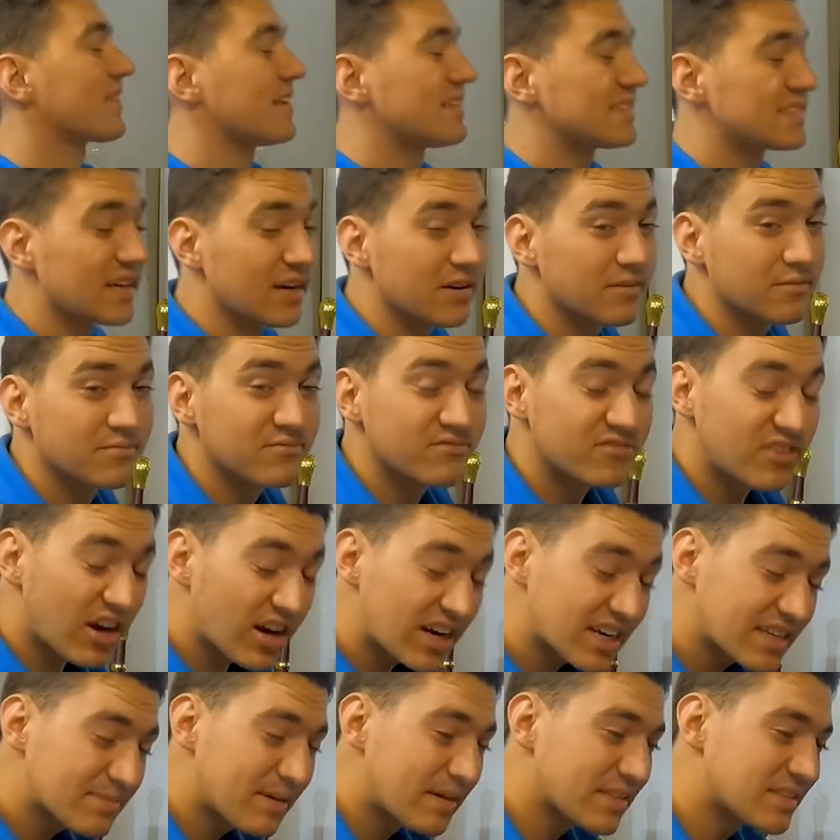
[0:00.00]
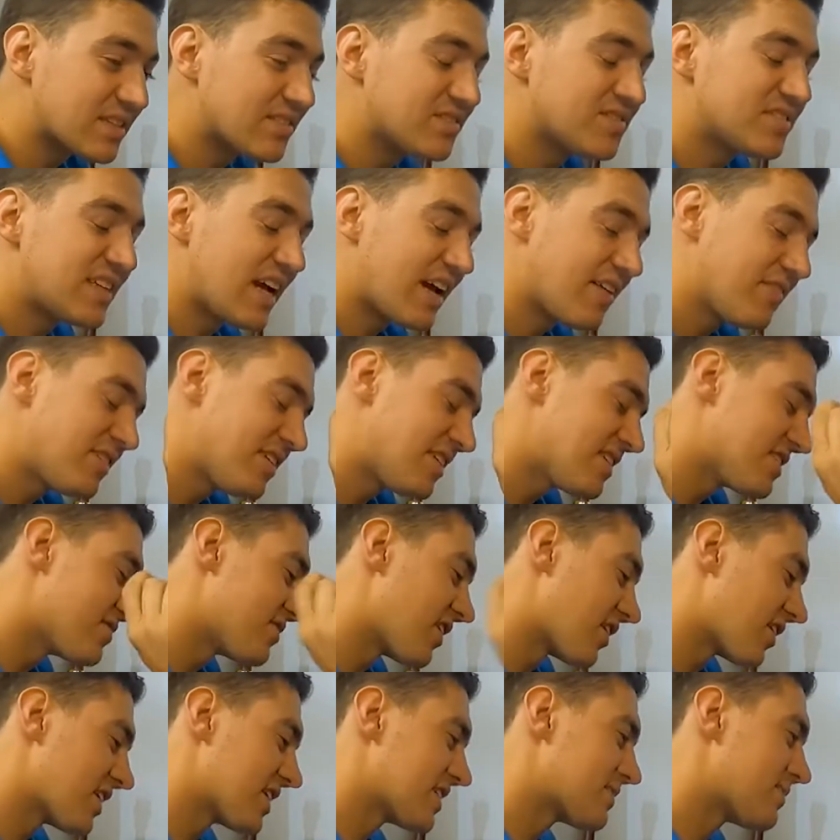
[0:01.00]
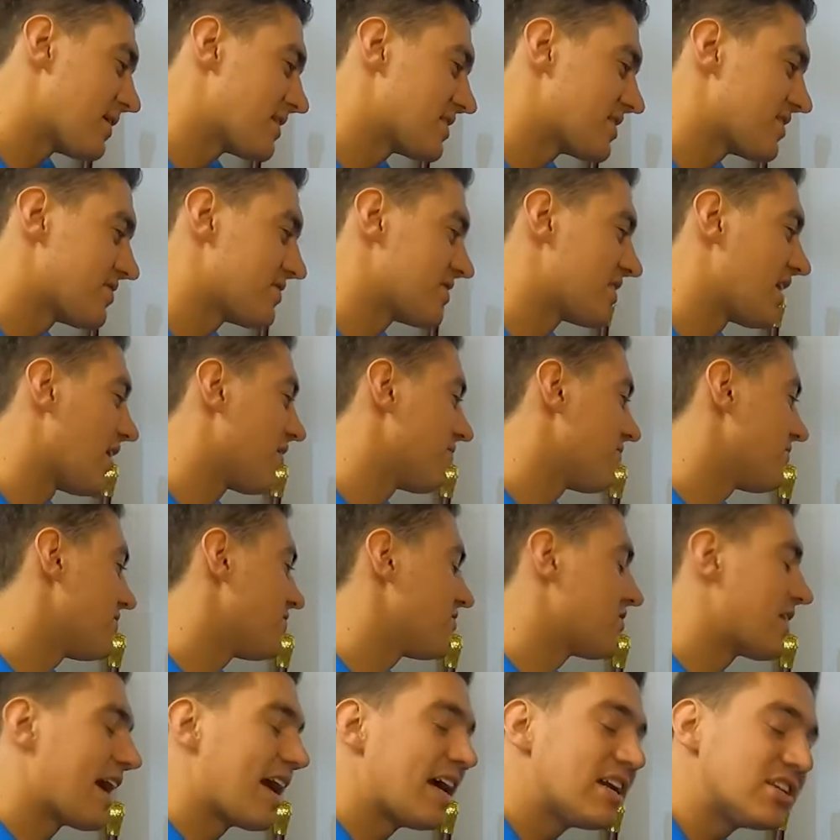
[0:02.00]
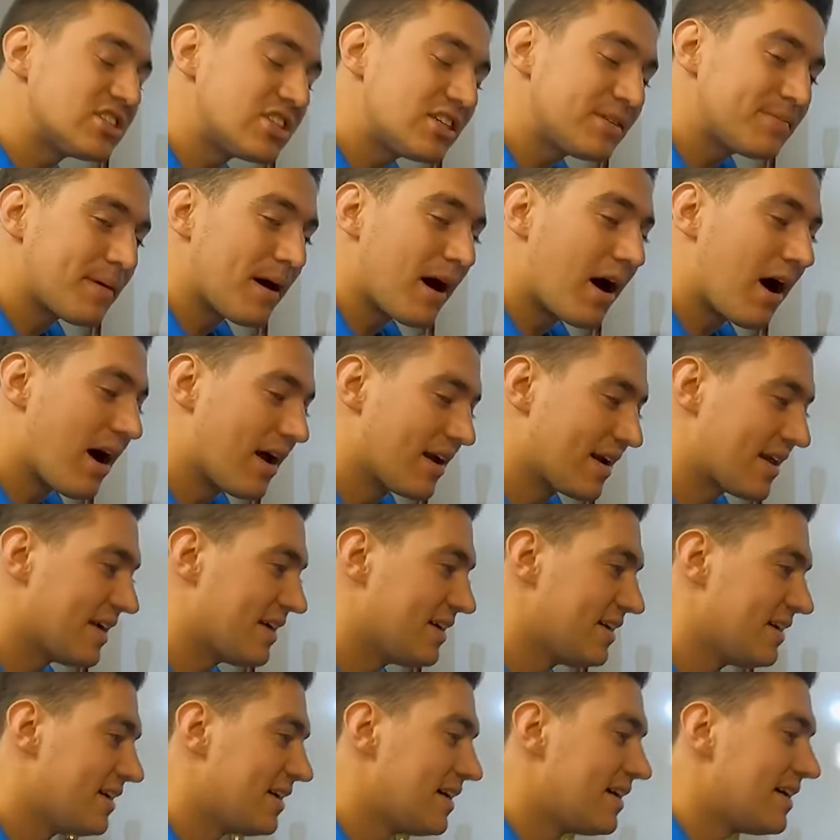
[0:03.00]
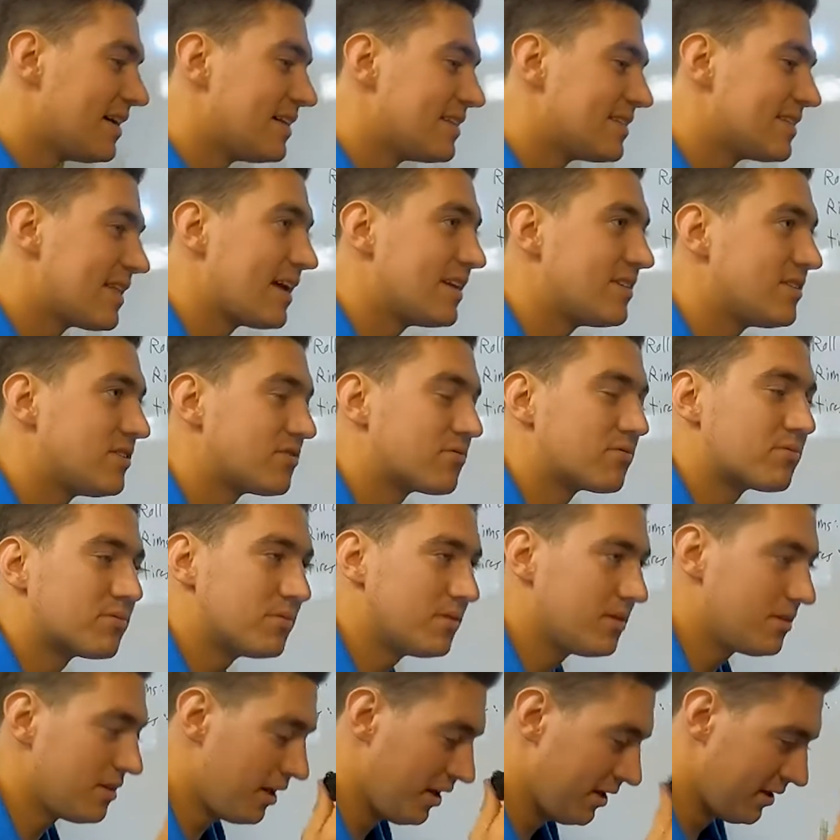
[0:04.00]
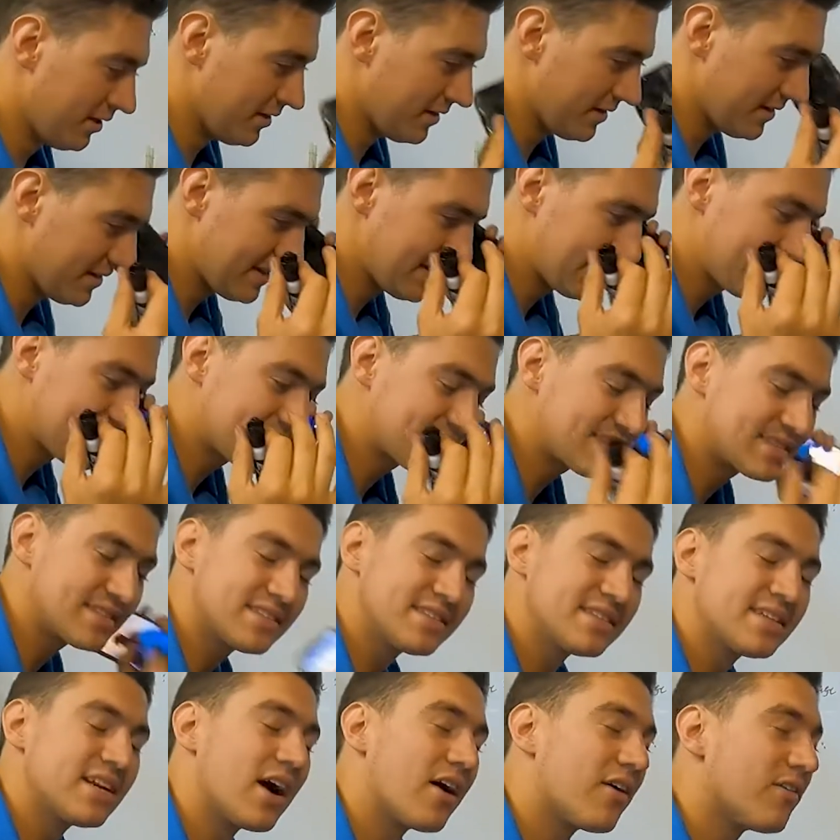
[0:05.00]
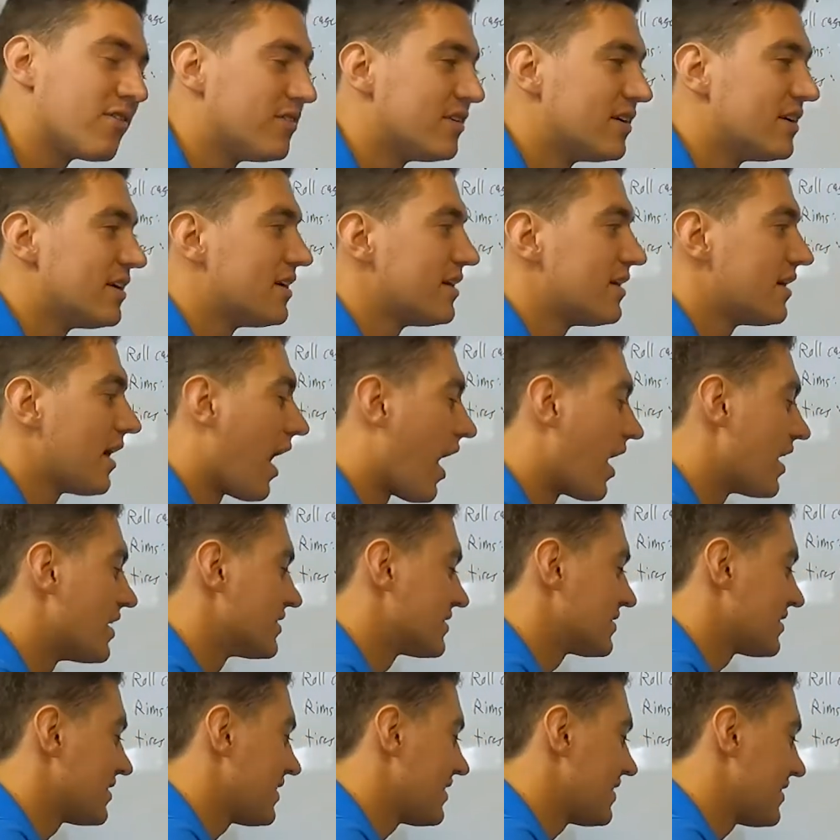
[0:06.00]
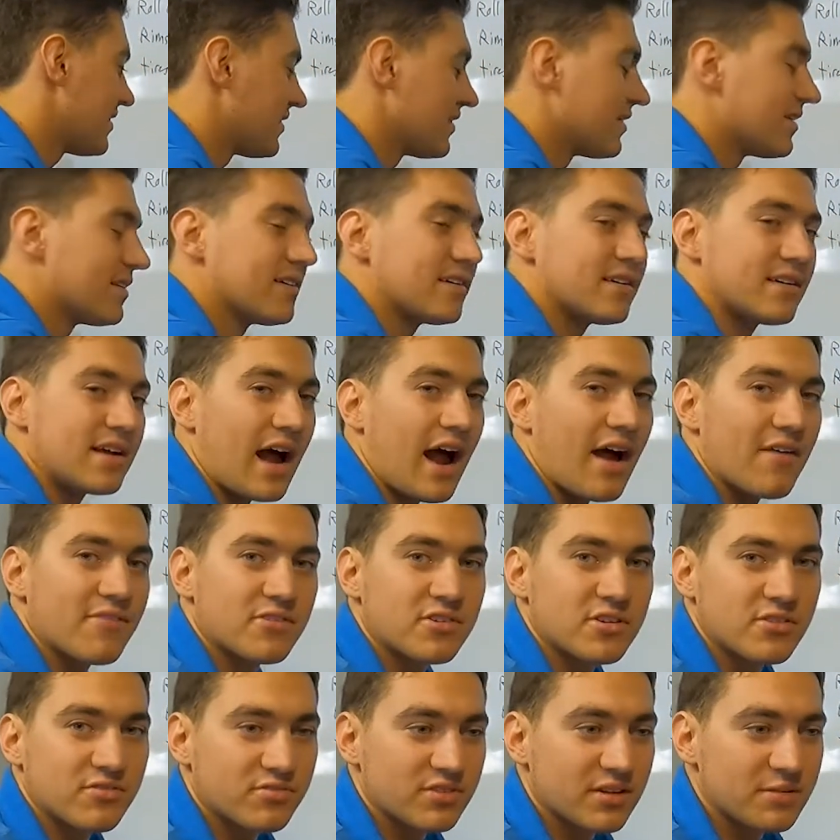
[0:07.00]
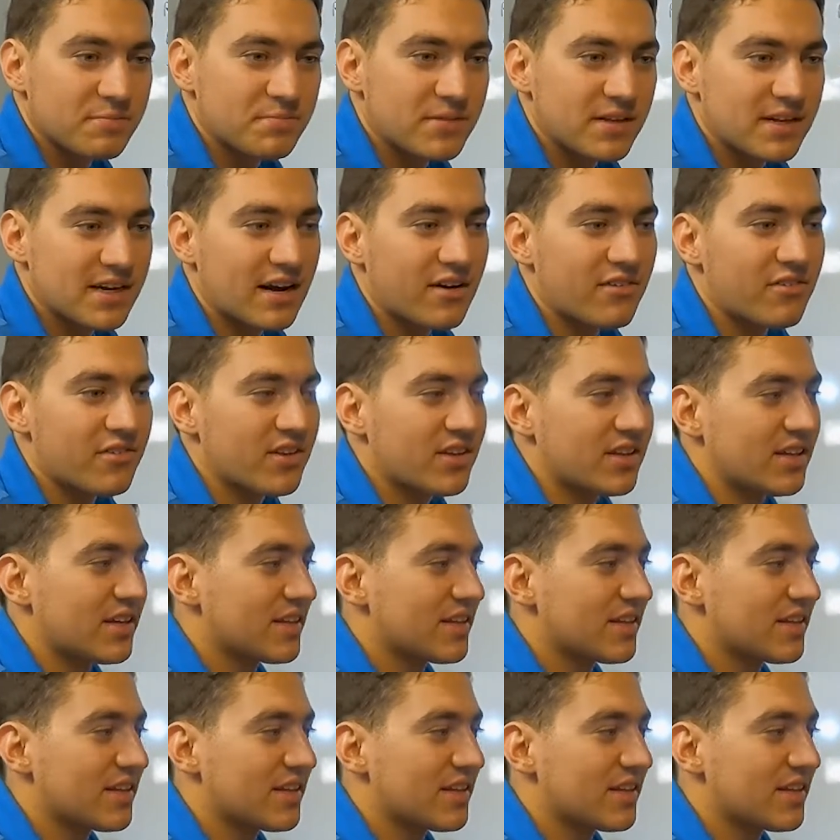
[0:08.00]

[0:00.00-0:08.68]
So very expensive. Safety is very expensive stuff. You can't cheap out on it. They do. It's, you know, honestly, after the flip thing, everything